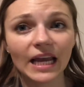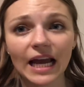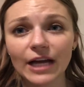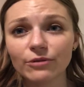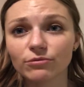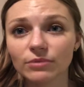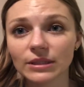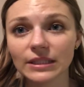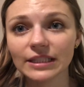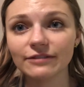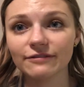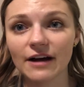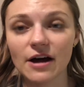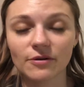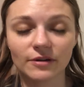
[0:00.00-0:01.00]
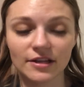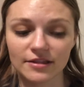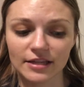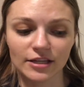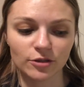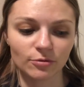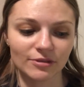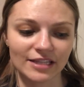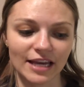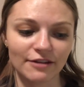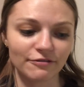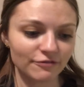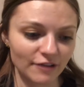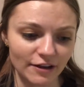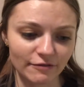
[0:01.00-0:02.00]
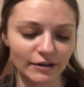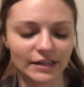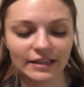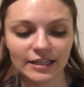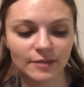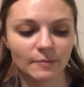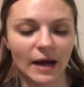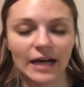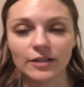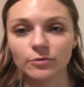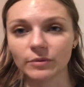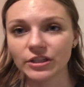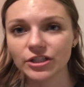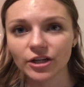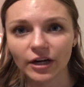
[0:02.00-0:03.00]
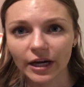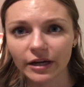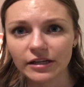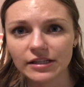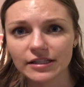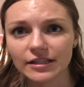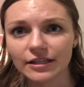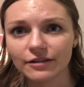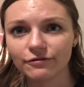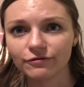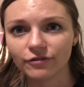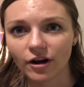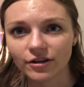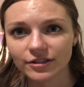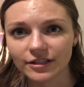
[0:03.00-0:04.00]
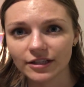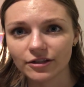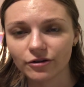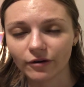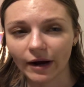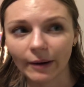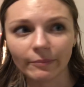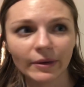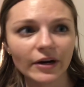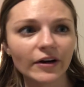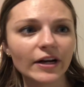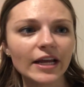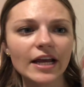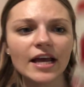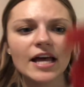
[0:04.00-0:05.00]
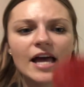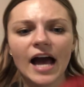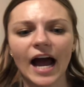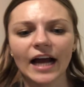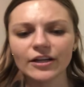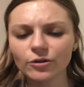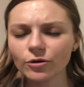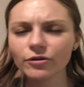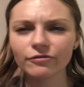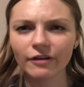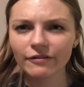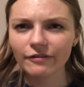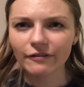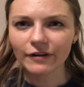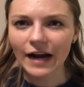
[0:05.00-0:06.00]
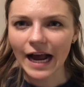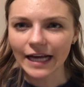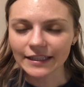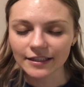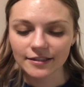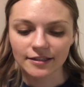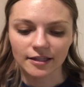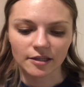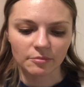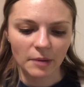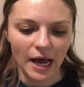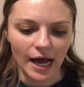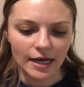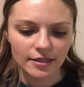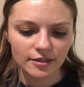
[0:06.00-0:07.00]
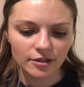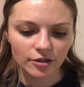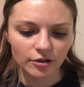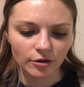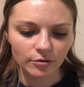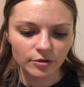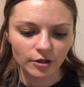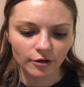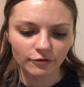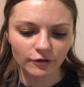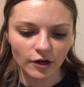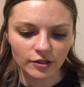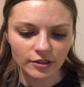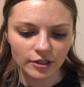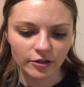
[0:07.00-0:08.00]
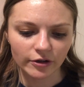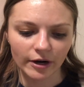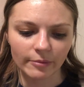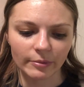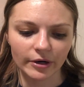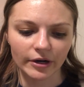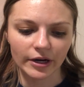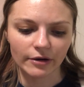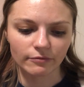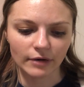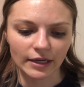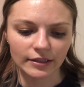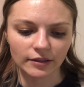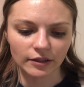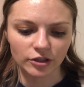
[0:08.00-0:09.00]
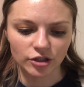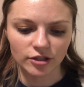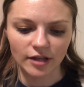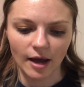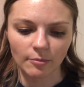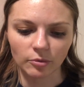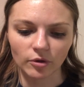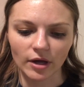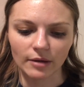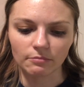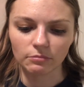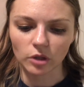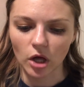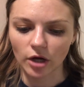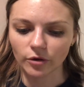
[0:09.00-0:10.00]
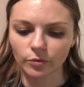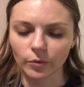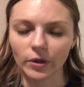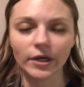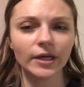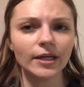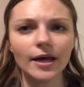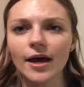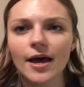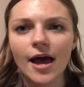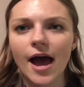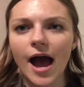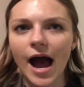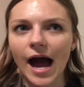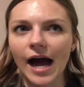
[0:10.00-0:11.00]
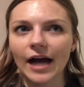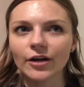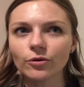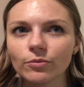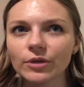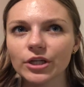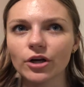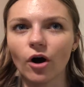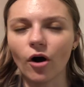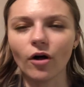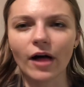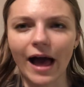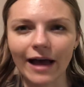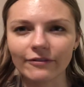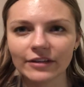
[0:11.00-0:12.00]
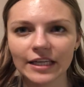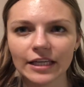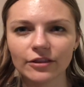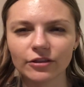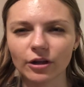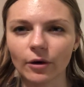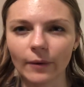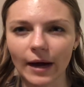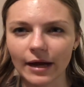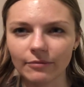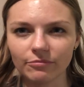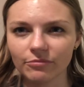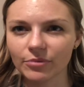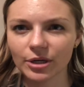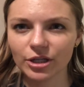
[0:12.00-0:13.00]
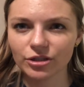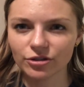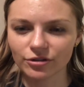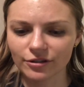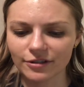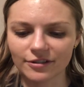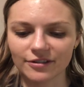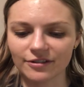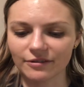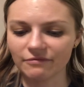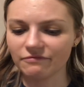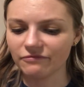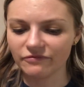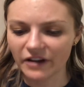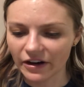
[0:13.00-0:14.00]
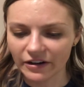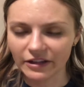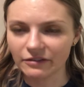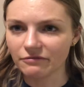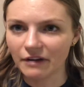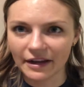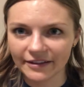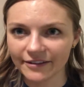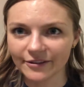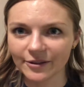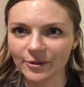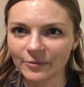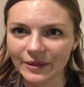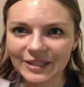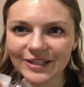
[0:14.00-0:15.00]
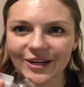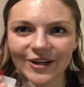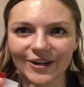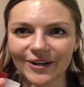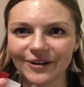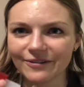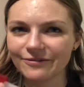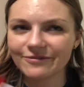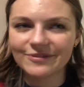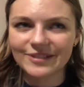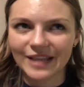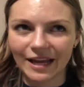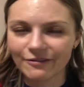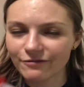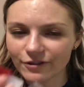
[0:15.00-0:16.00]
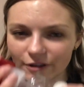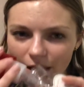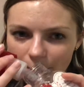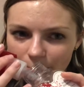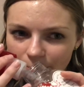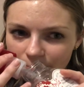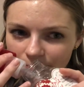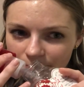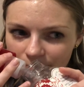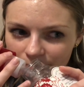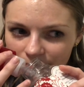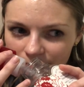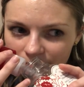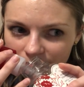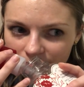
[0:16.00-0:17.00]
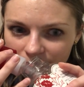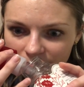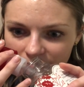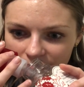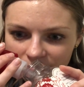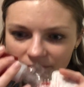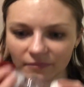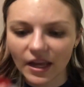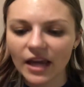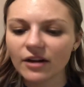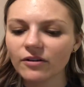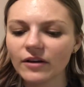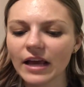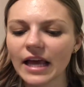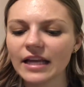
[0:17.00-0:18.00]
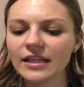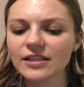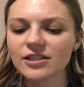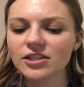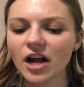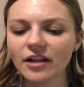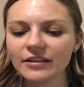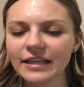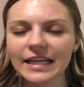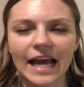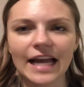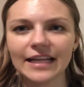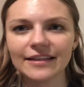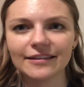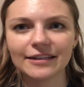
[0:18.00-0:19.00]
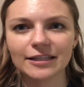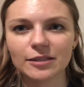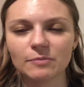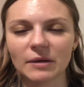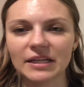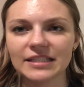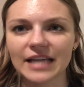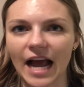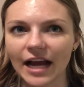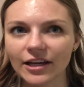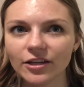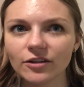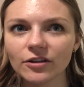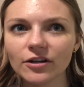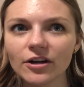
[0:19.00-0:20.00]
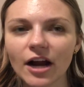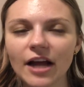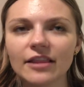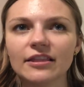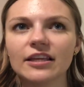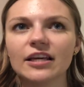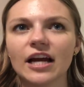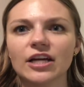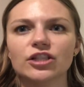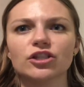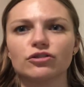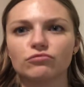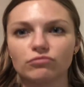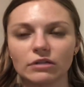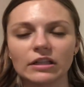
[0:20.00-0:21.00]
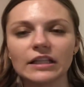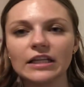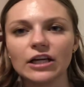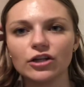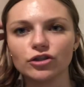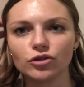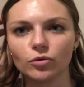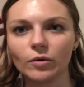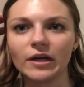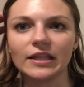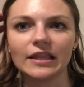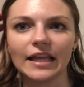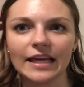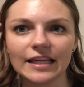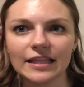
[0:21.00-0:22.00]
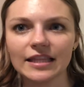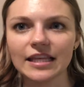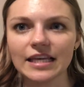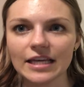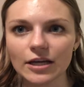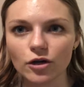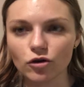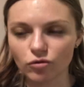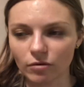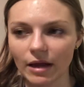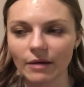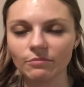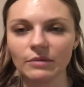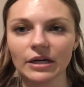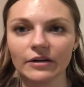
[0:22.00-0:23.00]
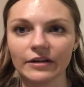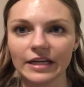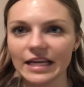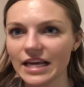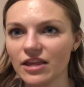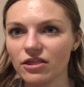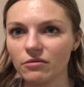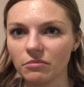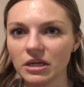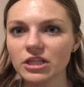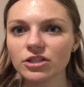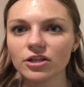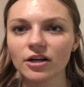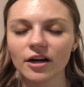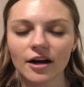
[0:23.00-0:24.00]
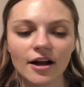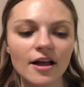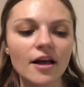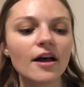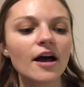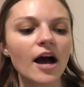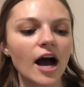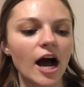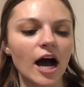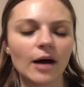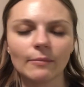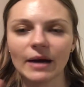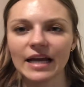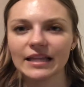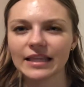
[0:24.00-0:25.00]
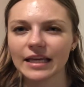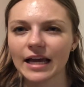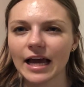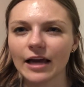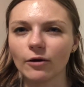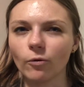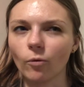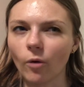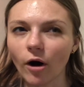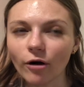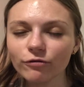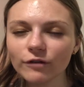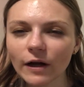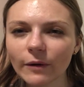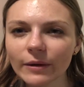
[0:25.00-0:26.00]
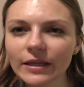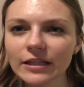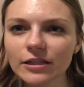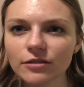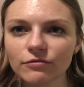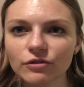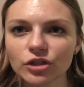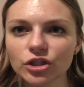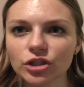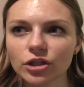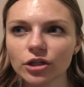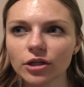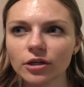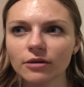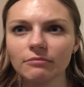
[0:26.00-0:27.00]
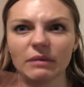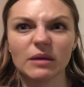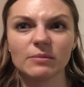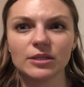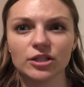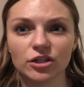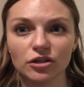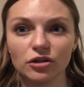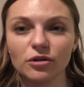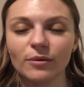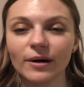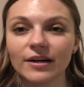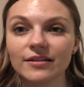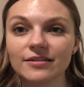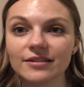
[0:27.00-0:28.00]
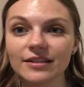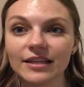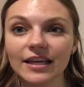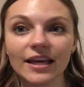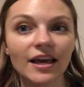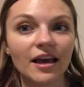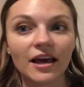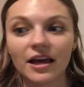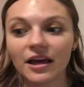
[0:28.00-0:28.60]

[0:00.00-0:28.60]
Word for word: I really found this was a favorite this past winter. It is the Frosted Cranberry. I don't know if I've ever had this in the past. The notes are Frosted Cranberry, Red Delicious Apple, and Blonde Wood. I recall having it though. I'm pretty sure this is a very regular winter scent for them. I don't, and it's not like anything spectacular. I think I just really enjoyed like the cranberry in the winter. Um, I think I had a wallflower in this for sure, maybe two, honestly.